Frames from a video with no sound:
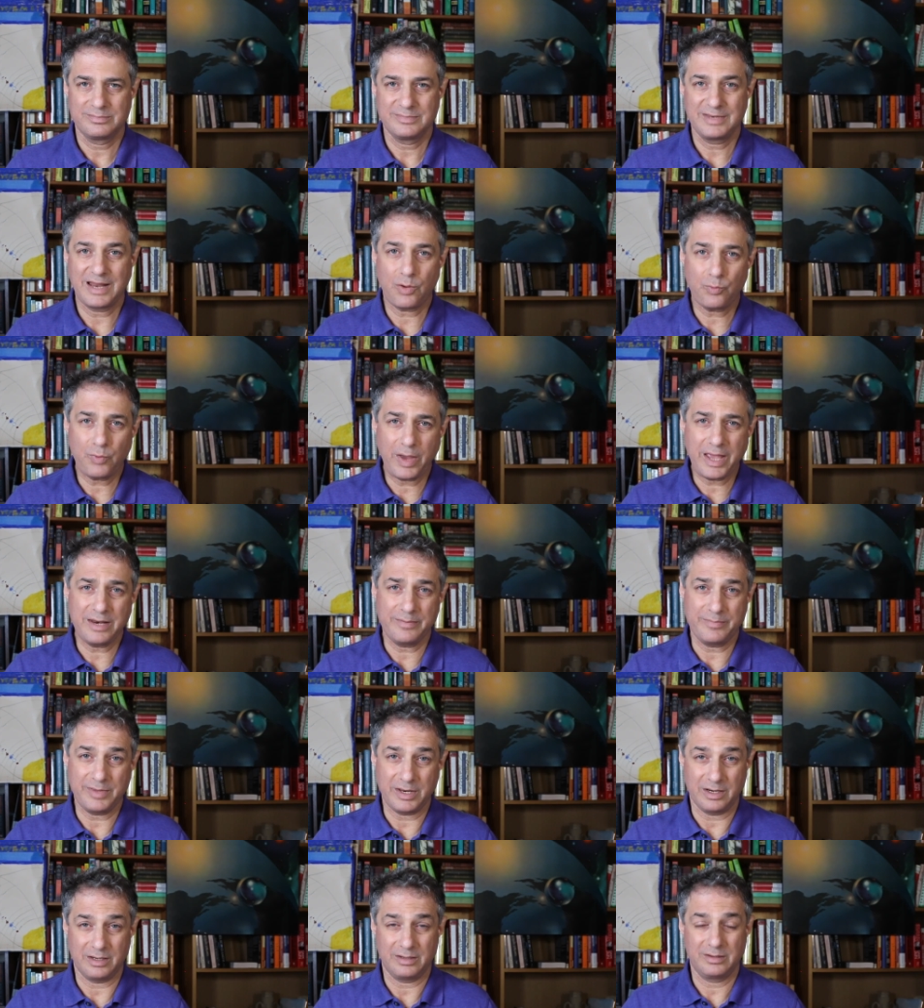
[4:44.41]
Now wait a
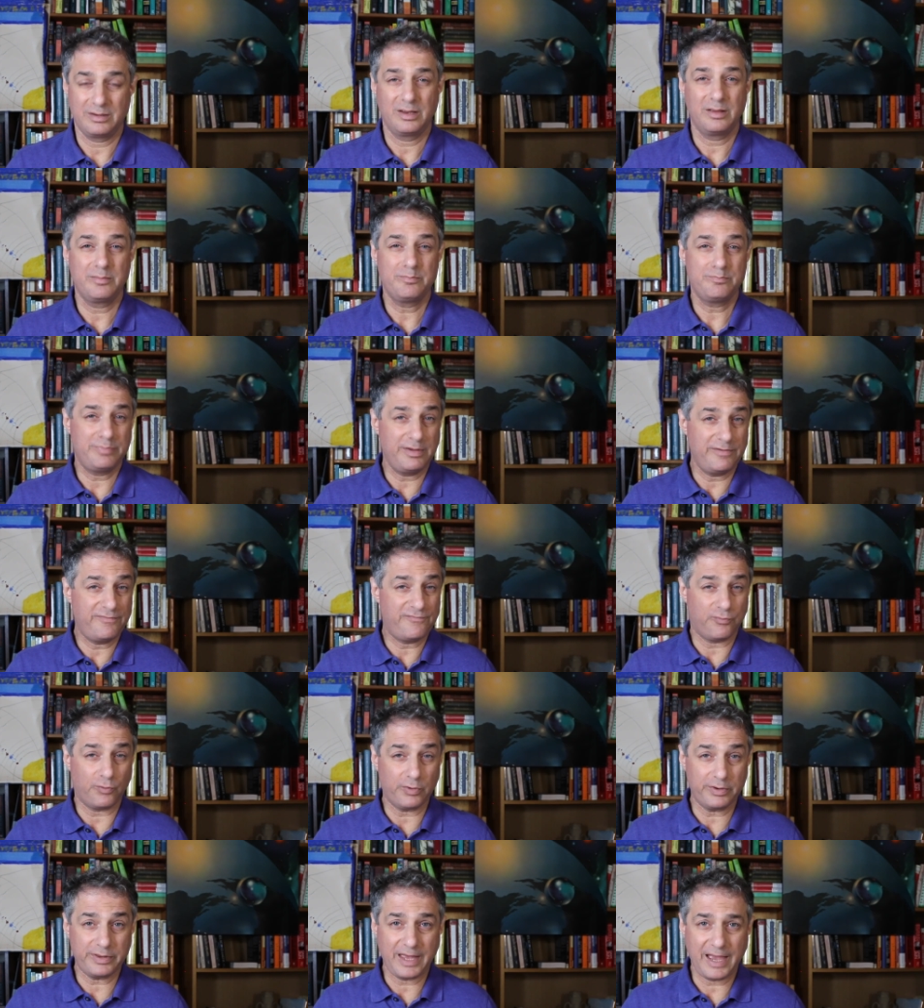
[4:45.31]
minute,
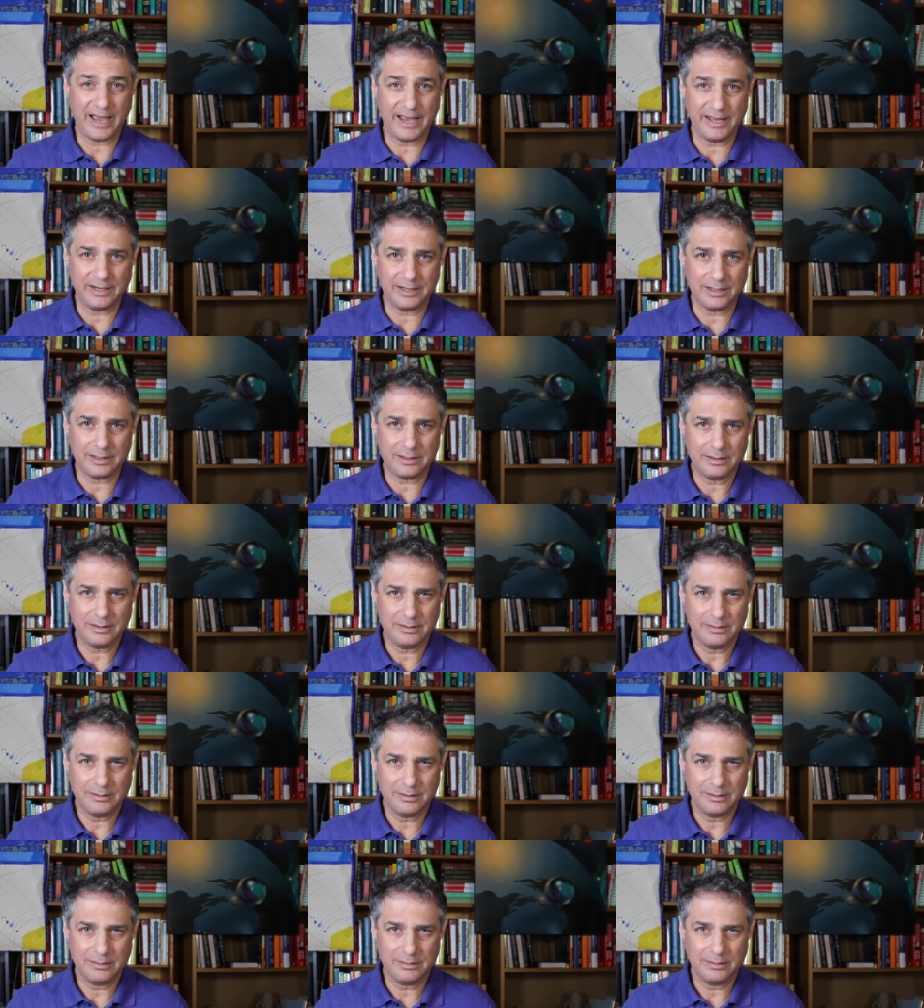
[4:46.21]
before the Hadean?
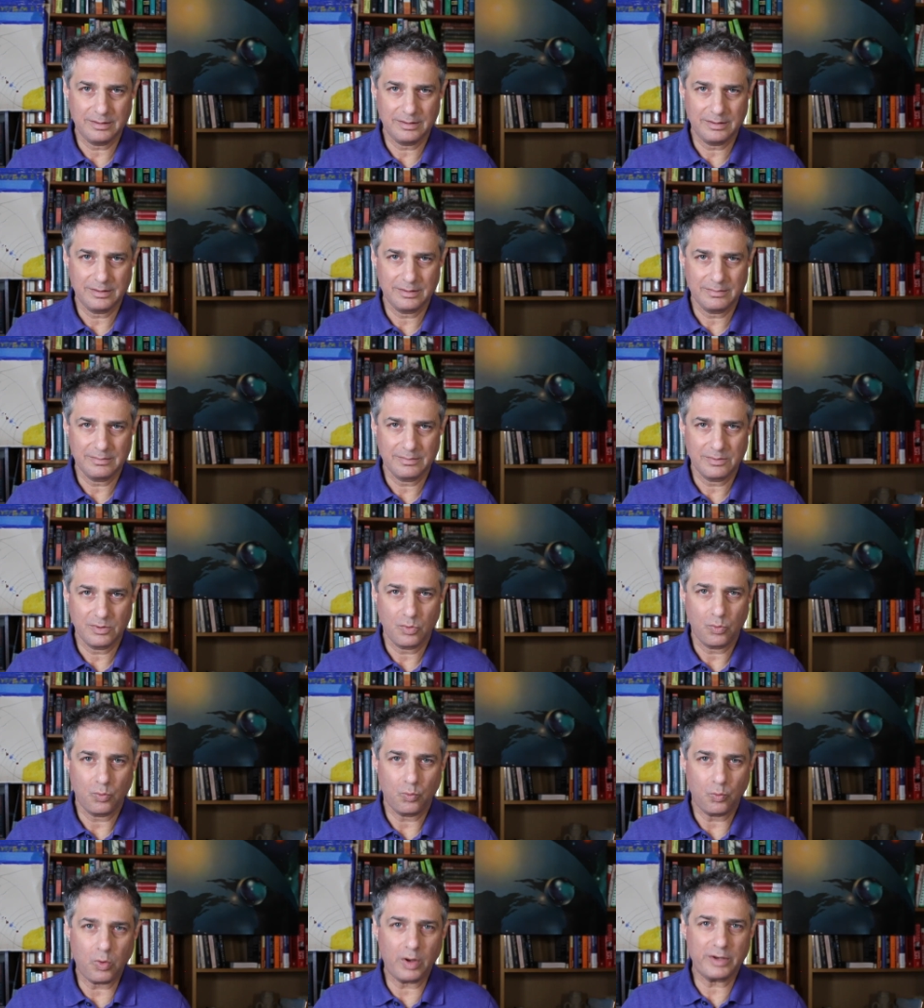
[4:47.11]

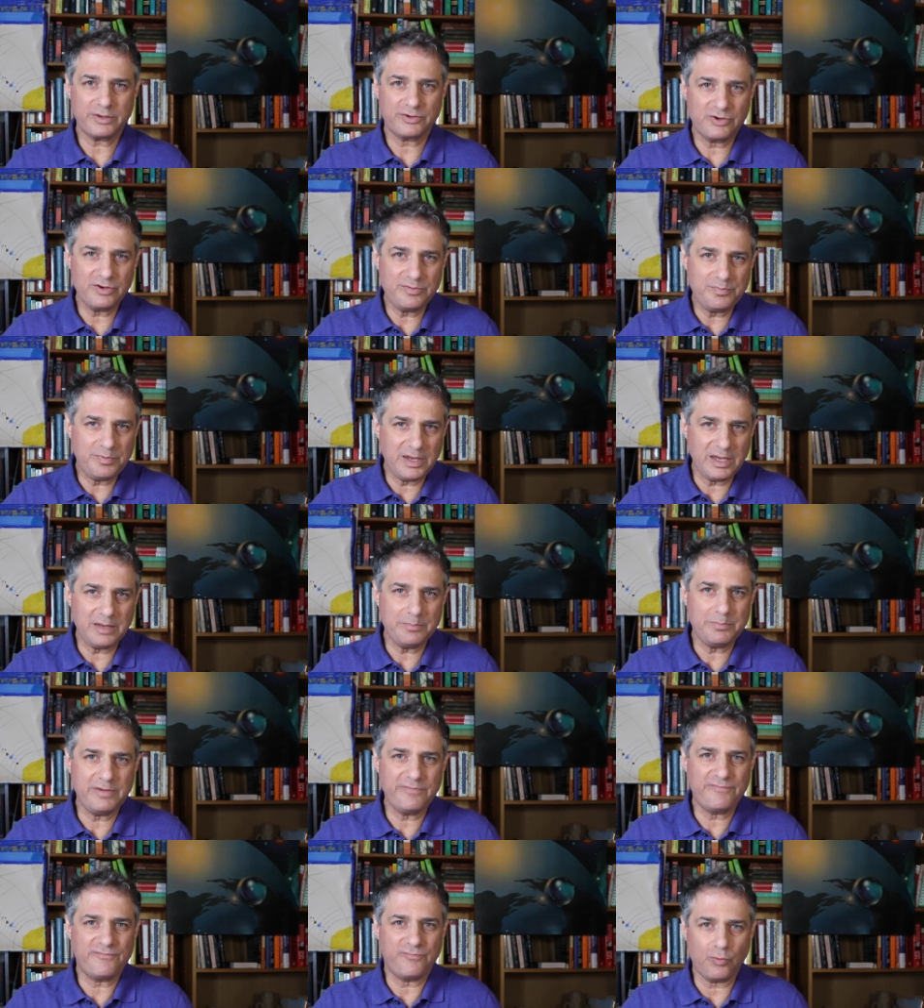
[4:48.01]
What could be
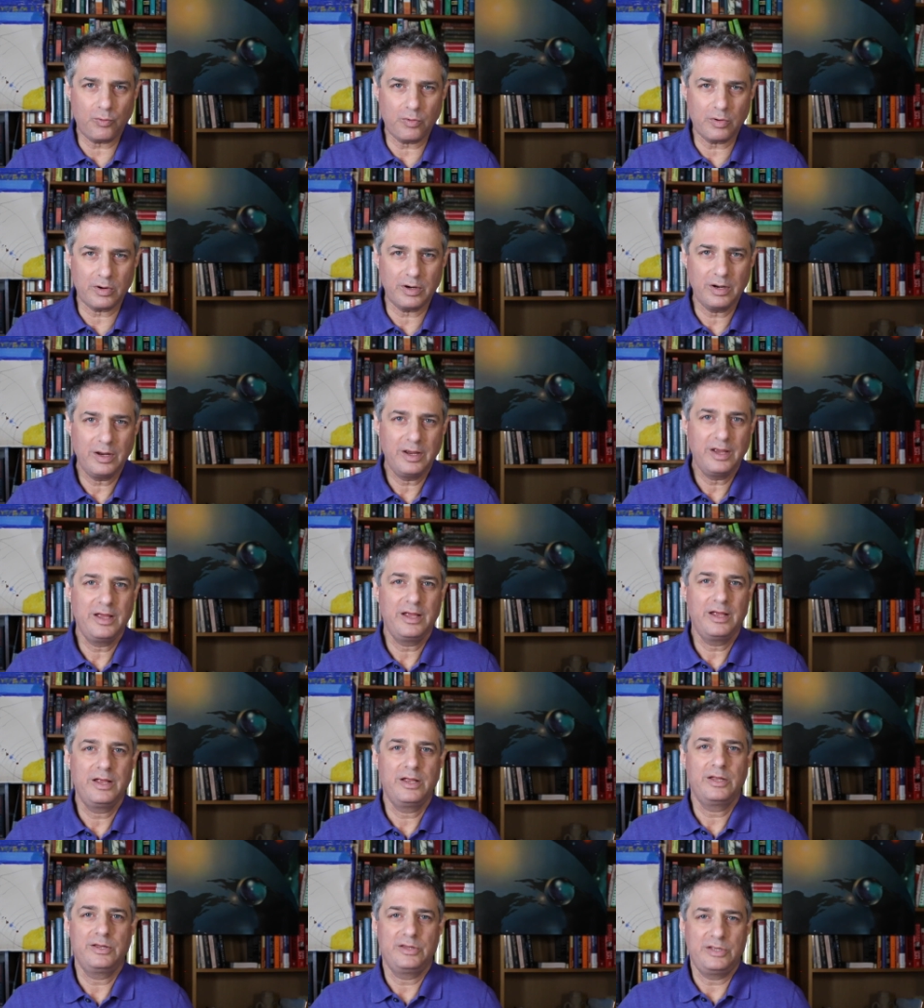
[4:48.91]
before
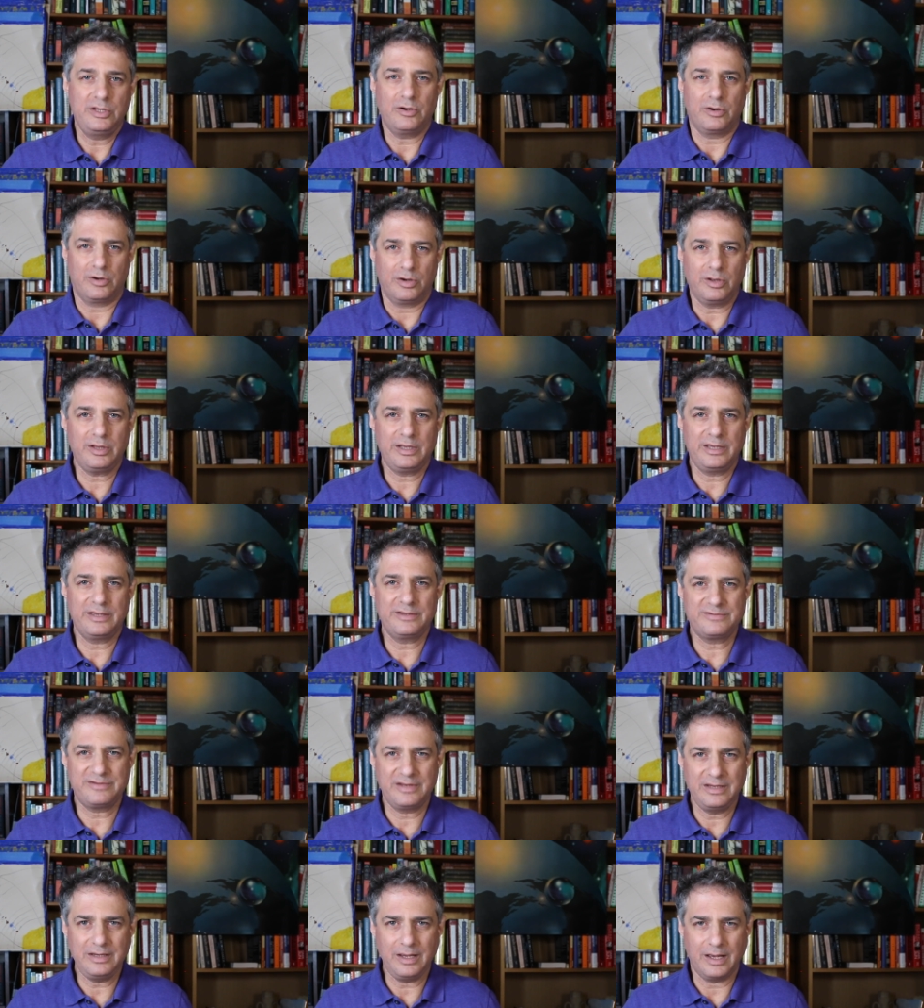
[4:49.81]
the
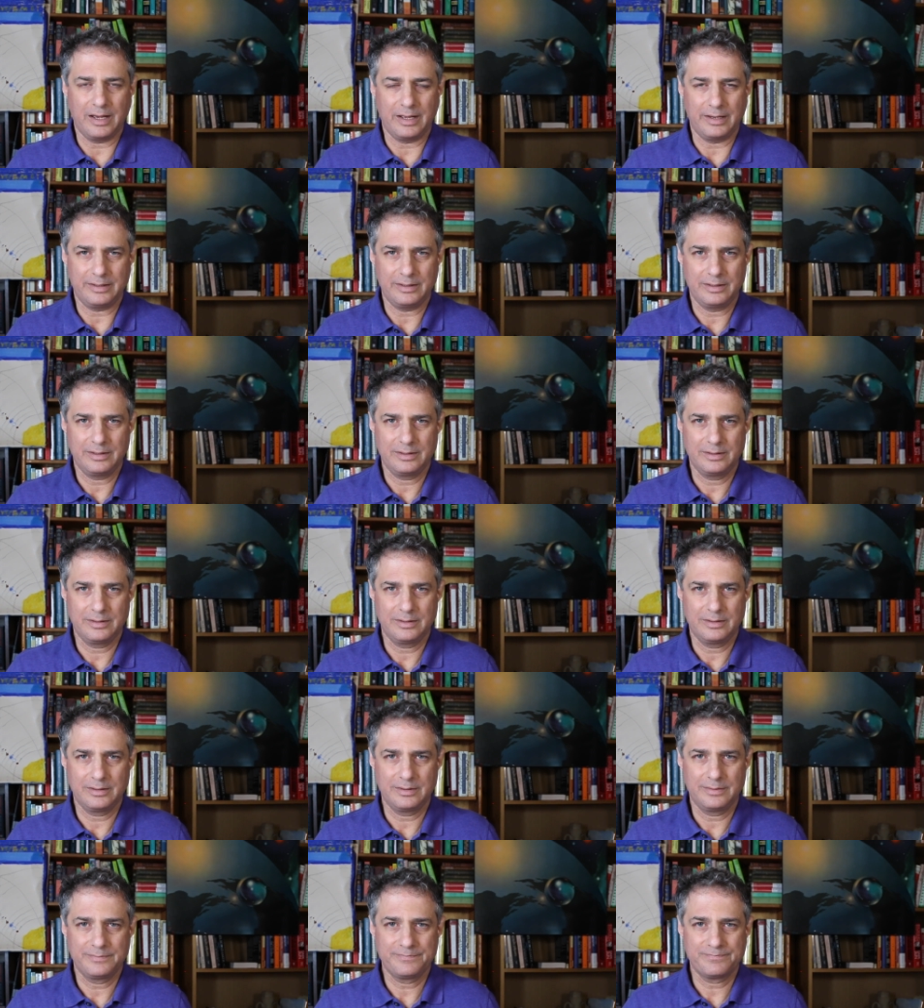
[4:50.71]
earliest eon?
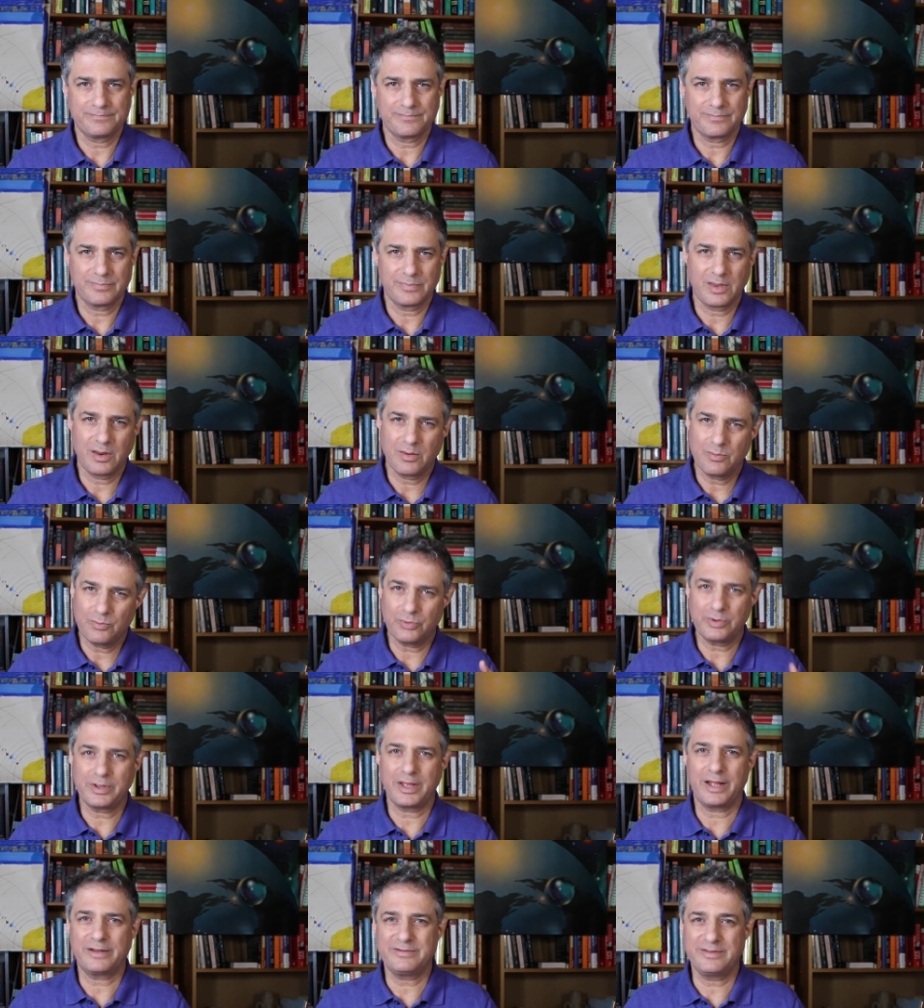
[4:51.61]
We'll
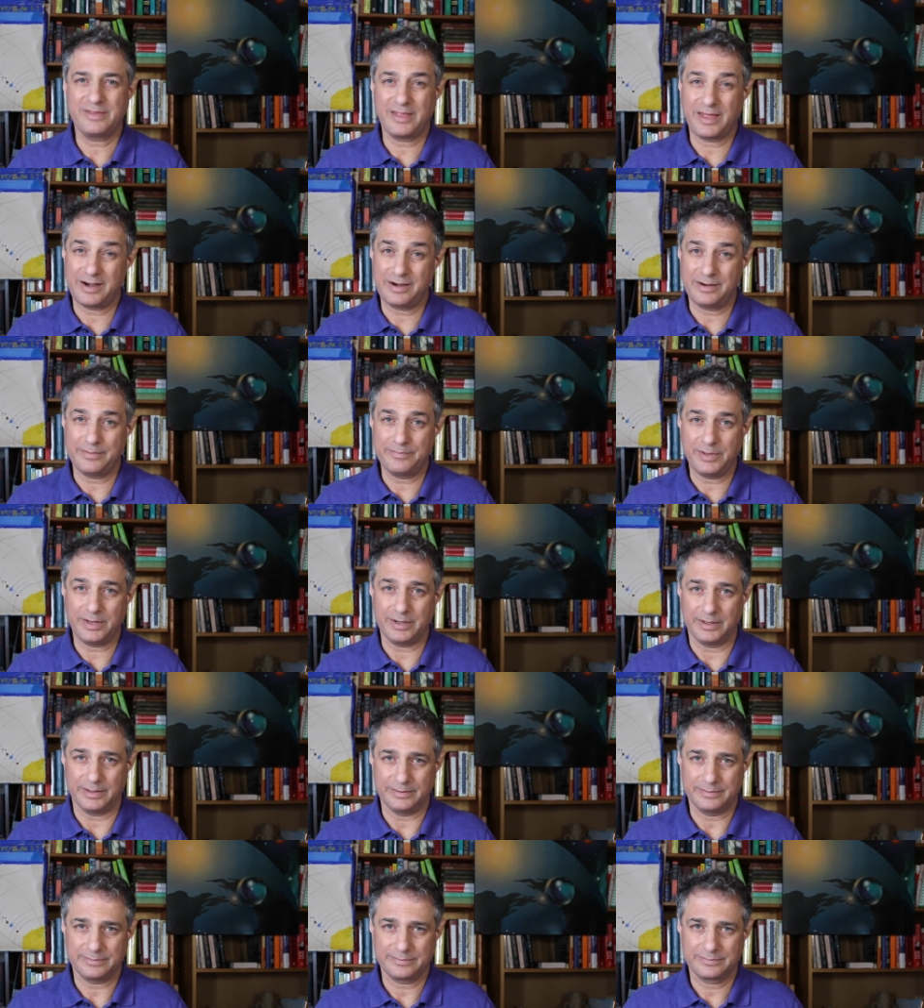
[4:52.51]
get to that in a
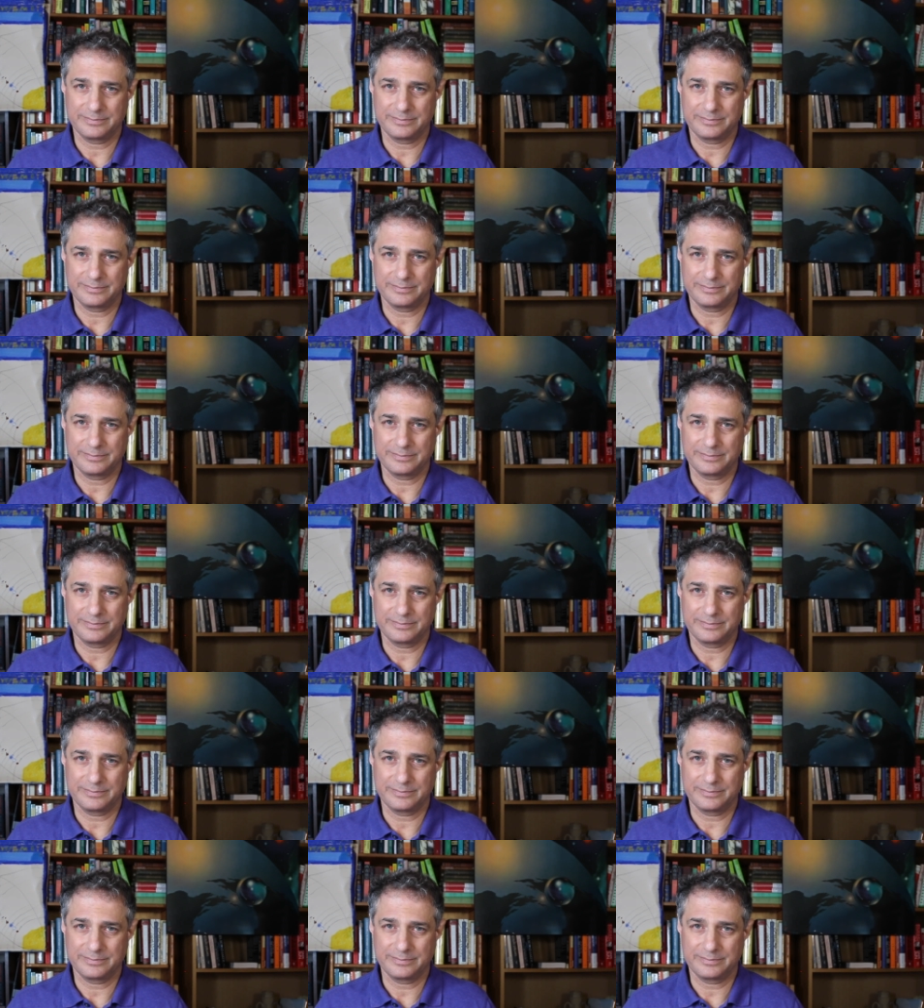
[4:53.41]
minute.